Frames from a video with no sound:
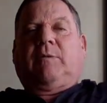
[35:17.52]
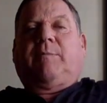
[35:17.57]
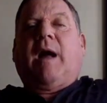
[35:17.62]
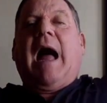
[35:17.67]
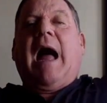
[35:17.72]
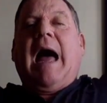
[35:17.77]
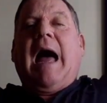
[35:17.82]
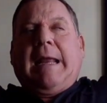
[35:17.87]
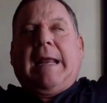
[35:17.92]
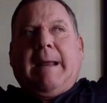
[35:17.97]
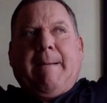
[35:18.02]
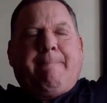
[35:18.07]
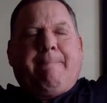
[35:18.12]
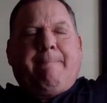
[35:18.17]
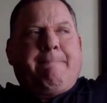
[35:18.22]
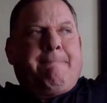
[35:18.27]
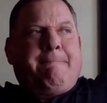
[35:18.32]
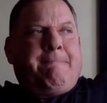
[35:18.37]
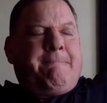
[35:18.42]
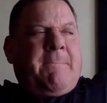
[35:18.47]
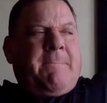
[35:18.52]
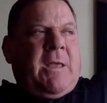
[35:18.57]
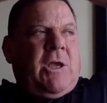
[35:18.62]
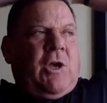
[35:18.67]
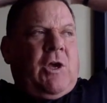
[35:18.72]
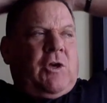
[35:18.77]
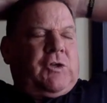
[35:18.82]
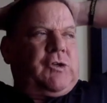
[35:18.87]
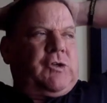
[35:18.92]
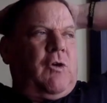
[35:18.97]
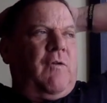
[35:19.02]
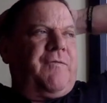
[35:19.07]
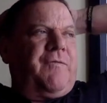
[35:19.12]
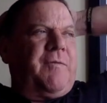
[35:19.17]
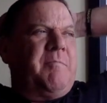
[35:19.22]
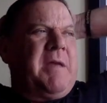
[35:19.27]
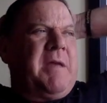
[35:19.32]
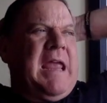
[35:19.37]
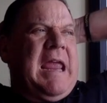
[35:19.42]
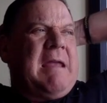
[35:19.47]
body. So
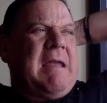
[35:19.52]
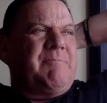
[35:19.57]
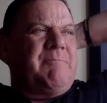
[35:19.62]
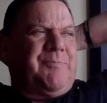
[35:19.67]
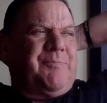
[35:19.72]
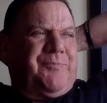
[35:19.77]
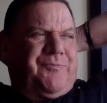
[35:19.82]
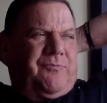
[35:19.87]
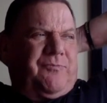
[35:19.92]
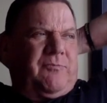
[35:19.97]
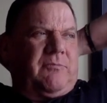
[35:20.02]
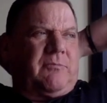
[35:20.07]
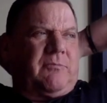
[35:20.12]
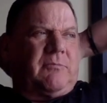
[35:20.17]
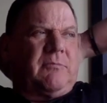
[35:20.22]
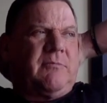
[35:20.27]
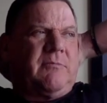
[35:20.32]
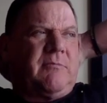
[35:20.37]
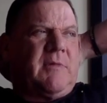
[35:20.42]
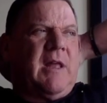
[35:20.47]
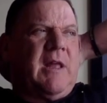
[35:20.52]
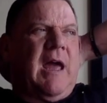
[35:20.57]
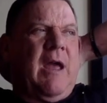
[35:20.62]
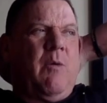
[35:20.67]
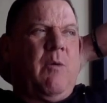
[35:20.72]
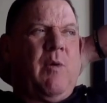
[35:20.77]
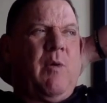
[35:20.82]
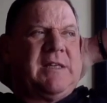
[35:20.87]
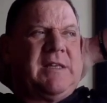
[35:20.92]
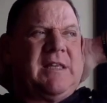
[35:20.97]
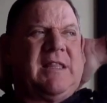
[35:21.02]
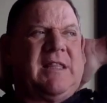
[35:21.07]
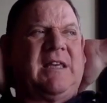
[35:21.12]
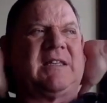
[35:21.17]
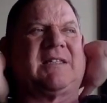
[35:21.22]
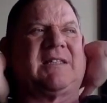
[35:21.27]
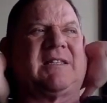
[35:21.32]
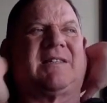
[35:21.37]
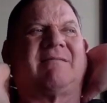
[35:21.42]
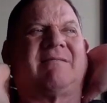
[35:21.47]
for me, I went to
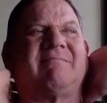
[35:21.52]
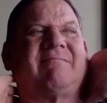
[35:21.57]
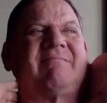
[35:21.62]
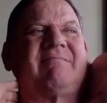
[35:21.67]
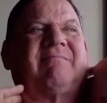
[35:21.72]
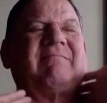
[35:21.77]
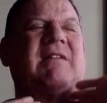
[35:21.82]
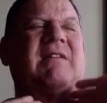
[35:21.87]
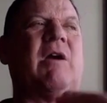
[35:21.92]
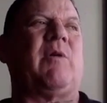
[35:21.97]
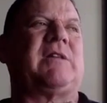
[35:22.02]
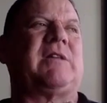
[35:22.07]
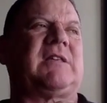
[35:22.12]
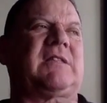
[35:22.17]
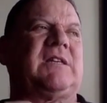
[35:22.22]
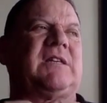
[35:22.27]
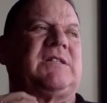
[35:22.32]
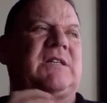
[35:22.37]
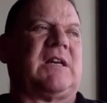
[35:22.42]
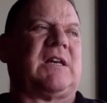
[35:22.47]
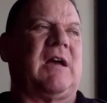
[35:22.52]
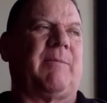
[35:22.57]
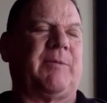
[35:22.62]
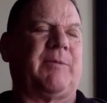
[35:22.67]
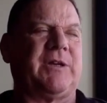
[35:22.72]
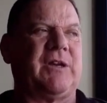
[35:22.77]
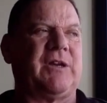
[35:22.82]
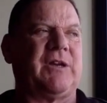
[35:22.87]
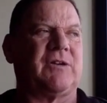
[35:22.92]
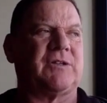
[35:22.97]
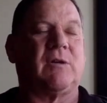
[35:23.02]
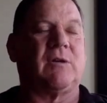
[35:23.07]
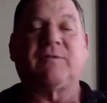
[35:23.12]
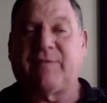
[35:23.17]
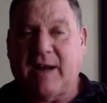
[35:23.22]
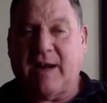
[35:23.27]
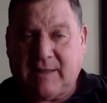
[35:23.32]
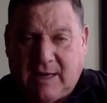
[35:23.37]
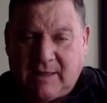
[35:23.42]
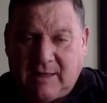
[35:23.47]
this. I went to this a couple years ago. In
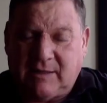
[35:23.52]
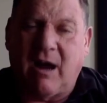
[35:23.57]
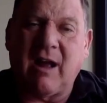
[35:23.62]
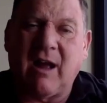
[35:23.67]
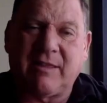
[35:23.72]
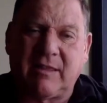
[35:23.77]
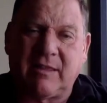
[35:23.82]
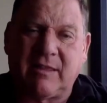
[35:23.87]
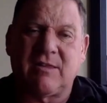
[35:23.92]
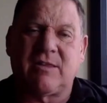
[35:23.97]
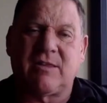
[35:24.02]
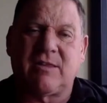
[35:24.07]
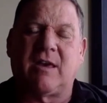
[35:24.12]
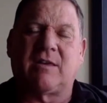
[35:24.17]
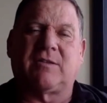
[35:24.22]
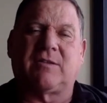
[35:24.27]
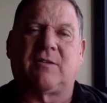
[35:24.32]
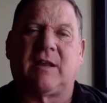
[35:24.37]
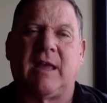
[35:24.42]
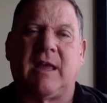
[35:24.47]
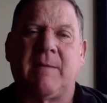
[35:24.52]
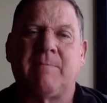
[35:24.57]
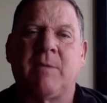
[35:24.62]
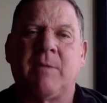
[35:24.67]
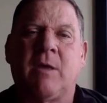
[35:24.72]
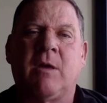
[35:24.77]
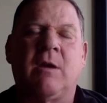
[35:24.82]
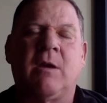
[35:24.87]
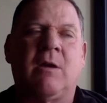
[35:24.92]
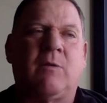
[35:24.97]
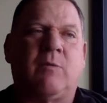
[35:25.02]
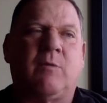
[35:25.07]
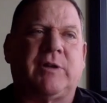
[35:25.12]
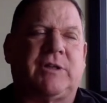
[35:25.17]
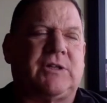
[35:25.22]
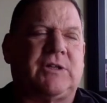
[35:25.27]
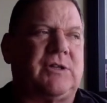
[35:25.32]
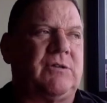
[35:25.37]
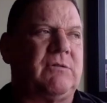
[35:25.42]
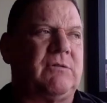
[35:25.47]
fact, I taught this yesterday
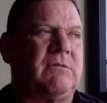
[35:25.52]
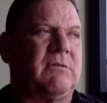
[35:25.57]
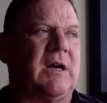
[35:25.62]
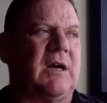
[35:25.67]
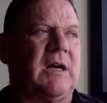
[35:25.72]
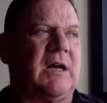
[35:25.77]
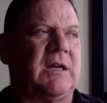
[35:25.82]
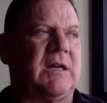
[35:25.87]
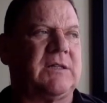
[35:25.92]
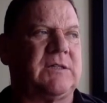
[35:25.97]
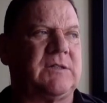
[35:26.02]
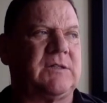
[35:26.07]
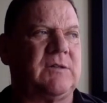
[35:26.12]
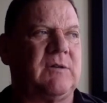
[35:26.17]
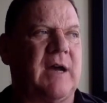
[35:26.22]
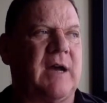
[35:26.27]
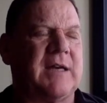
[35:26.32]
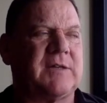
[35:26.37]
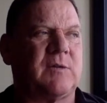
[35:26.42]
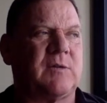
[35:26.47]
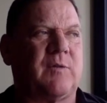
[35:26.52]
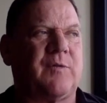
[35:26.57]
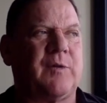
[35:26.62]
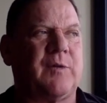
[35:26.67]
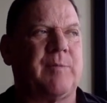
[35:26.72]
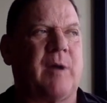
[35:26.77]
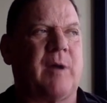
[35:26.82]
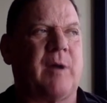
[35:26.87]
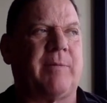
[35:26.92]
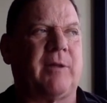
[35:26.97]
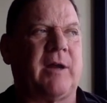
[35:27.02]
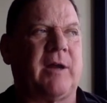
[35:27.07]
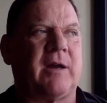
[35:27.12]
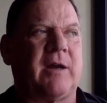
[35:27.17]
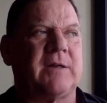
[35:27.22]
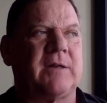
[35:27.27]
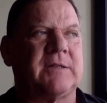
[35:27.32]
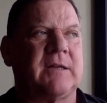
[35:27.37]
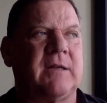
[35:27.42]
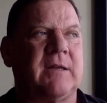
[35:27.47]
with two uh, two high school football
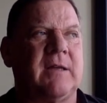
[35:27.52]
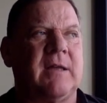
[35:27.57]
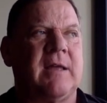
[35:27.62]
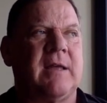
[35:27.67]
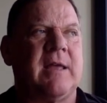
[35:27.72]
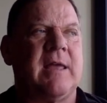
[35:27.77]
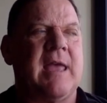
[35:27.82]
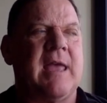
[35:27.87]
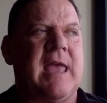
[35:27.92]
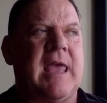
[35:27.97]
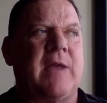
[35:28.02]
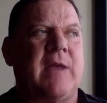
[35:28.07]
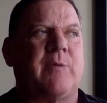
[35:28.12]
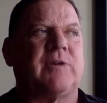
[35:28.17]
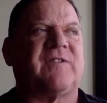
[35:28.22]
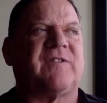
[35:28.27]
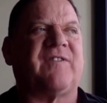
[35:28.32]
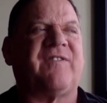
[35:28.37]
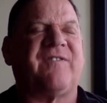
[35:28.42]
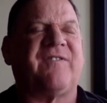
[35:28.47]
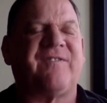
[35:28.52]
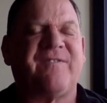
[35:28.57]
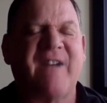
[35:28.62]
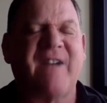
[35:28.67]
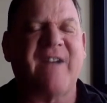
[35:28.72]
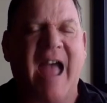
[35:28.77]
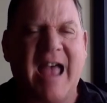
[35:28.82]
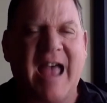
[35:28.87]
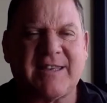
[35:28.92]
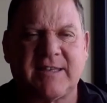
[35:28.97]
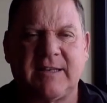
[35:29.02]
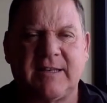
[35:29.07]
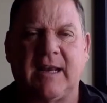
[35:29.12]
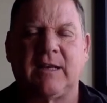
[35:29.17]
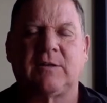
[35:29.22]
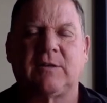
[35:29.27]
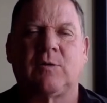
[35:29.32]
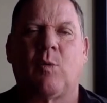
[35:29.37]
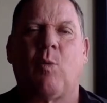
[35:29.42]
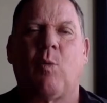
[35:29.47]
players, and it was
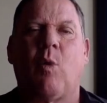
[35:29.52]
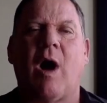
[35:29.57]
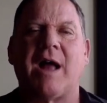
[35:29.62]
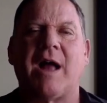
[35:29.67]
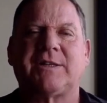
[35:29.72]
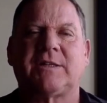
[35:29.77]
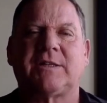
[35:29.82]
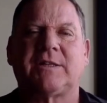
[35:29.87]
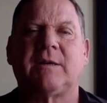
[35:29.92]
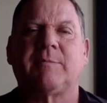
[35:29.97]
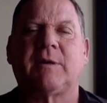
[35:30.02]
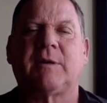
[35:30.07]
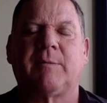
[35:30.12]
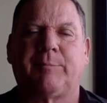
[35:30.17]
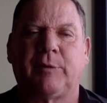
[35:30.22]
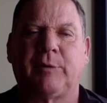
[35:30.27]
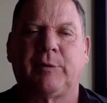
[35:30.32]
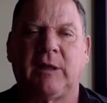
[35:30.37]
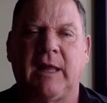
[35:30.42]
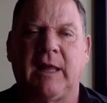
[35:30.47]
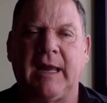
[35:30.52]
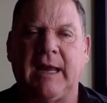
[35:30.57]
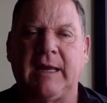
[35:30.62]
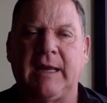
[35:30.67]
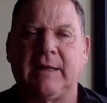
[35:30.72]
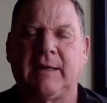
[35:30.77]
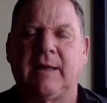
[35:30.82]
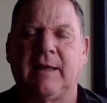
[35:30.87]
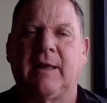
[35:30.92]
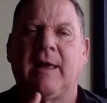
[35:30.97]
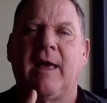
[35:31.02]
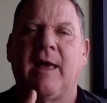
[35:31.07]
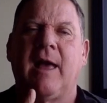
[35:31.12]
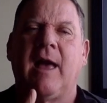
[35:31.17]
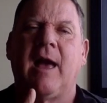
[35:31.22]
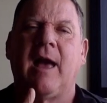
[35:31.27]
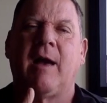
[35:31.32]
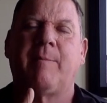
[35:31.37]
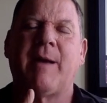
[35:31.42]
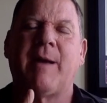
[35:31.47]
fascinating to watch them complain
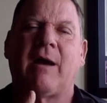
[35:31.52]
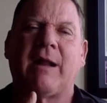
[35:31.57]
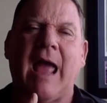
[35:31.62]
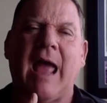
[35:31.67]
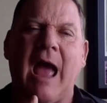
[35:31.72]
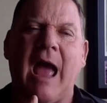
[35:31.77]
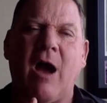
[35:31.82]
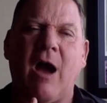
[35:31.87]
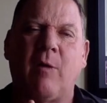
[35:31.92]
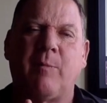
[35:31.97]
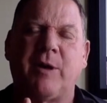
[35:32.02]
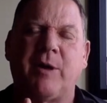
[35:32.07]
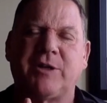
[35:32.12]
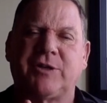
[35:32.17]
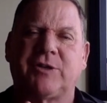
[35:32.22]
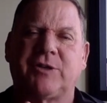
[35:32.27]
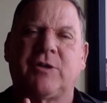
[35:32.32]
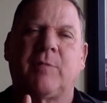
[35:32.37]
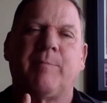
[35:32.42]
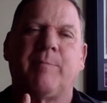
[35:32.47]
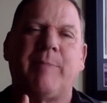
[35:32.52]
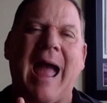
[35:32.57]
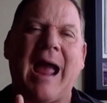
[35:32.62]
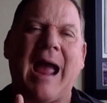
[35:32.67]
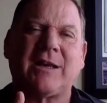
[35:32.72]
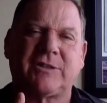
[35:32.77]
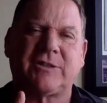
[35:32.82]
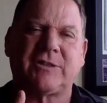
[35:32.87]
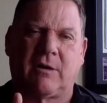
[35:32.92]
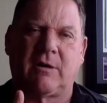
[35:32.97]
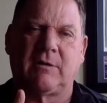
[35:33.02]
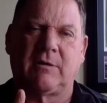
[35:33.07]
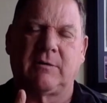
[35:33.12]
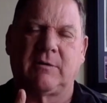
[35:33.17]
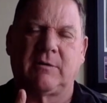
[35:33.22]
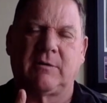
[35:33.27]
about how much their backs hurt.